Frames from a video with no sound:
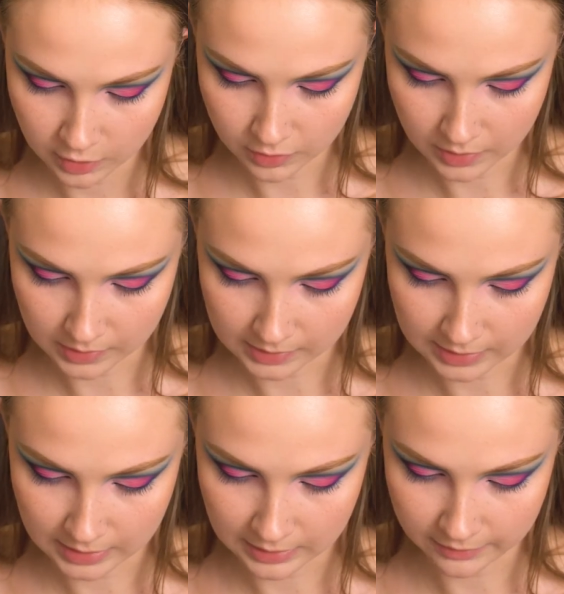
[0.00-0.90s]
Doing a
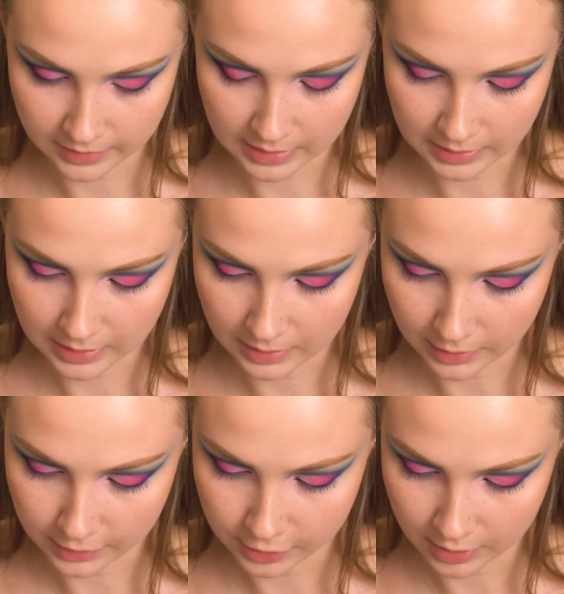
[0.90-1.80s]
significantly
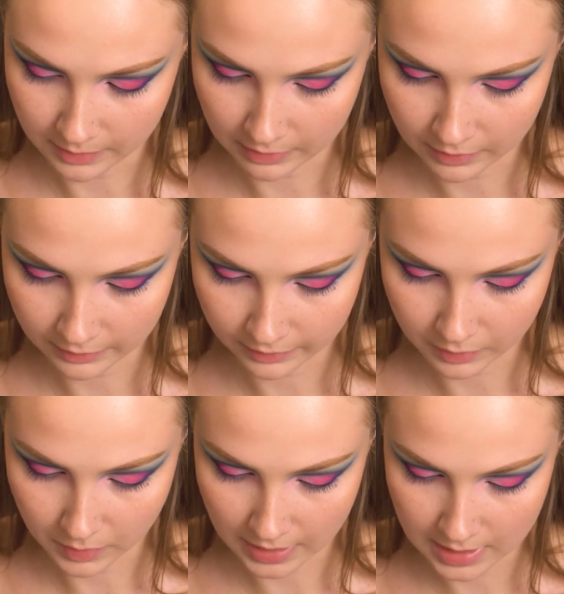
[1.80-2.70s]
larger amount of
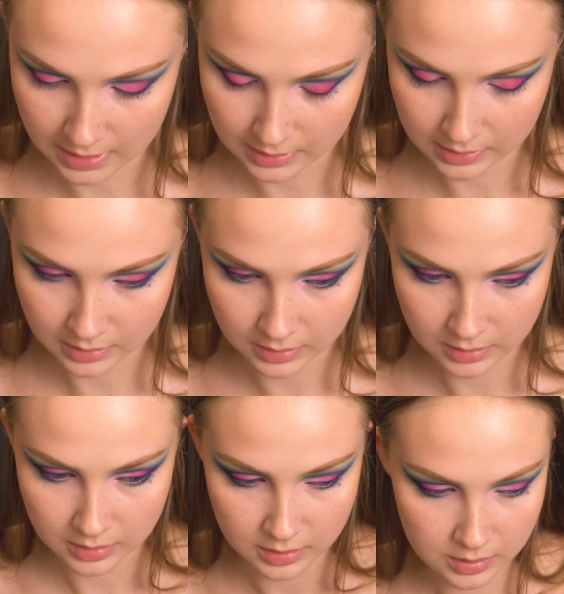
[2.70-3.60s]
the white.
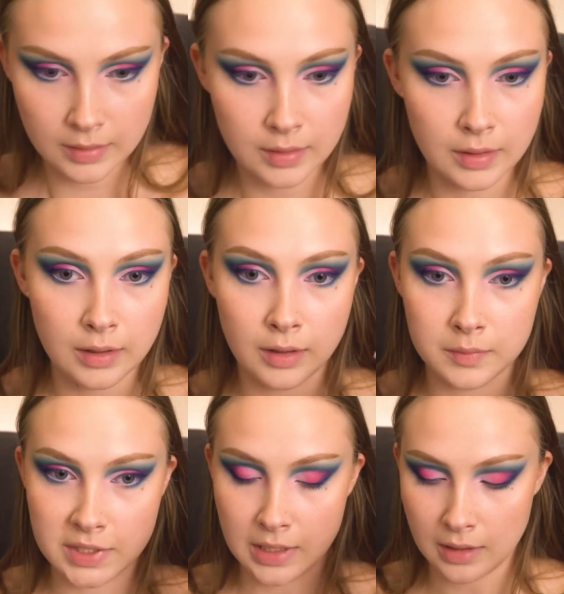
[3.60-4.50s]

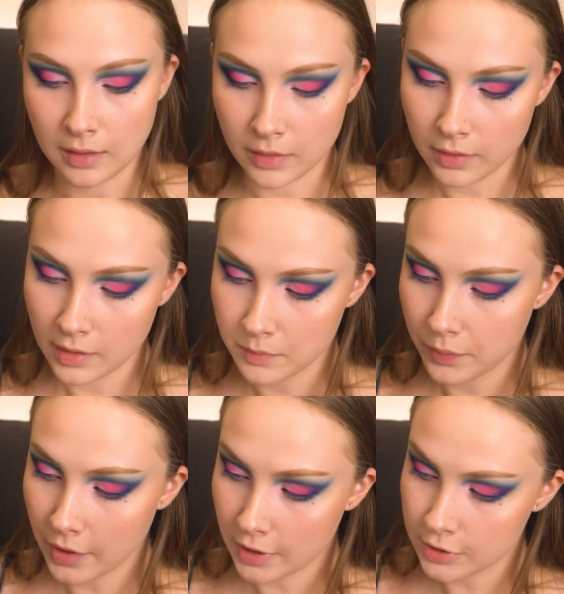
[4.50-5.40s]
I'm taking a
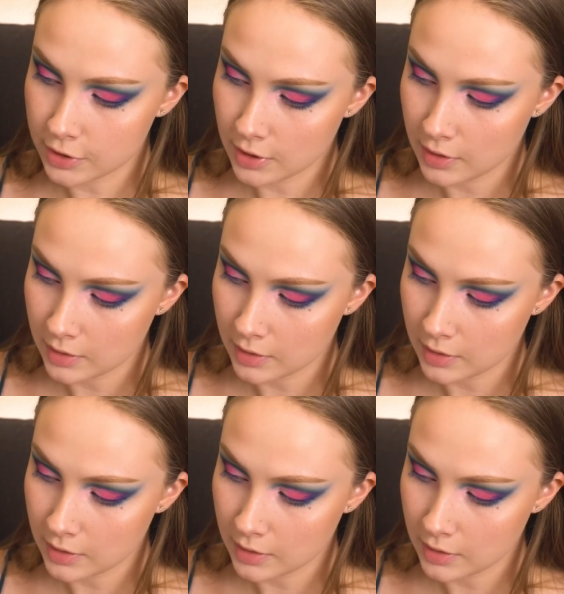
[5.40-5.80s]
third brush,